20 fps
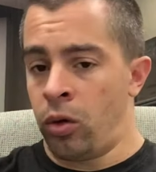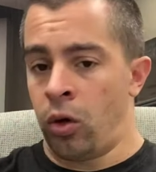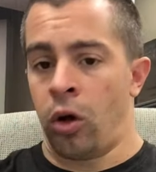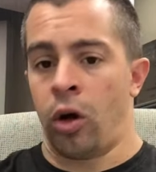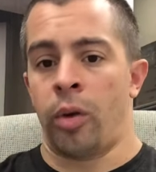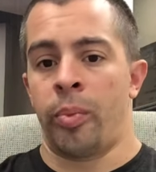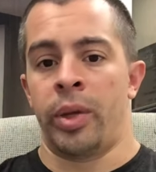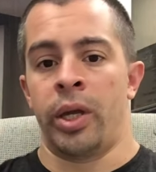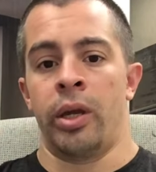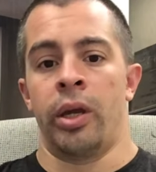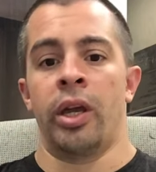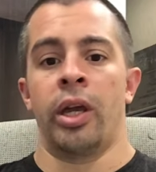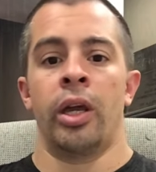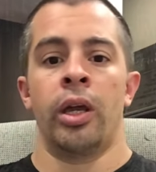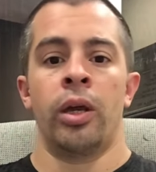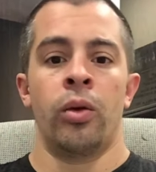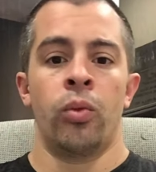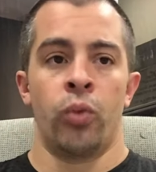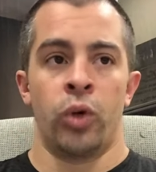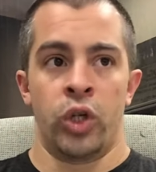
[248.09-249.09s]

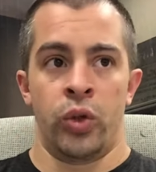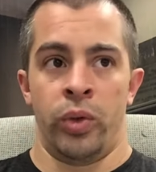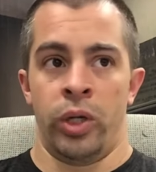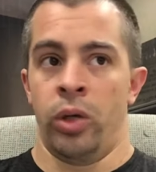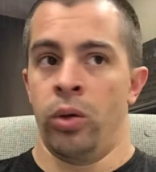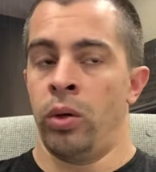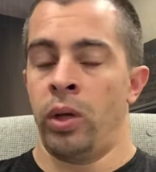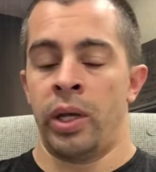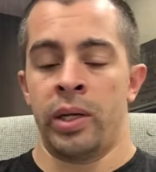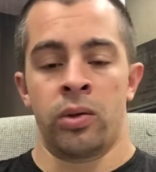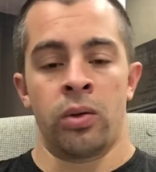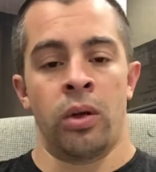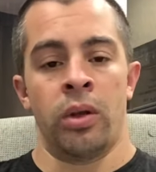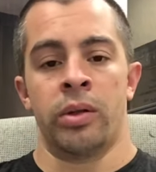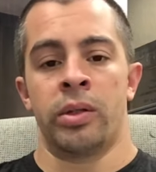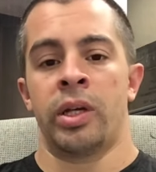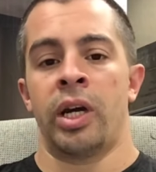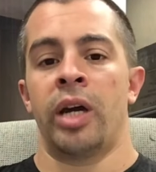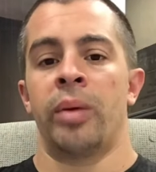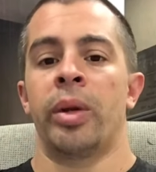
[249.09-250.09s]
RPE, which we utilize all the
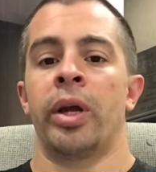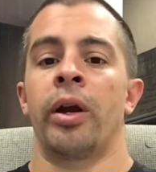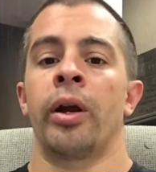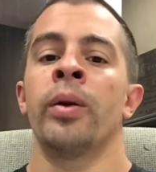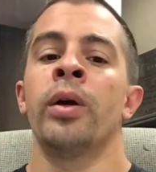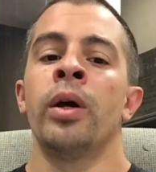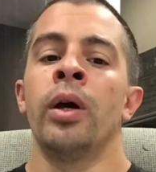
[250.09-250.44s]
time here.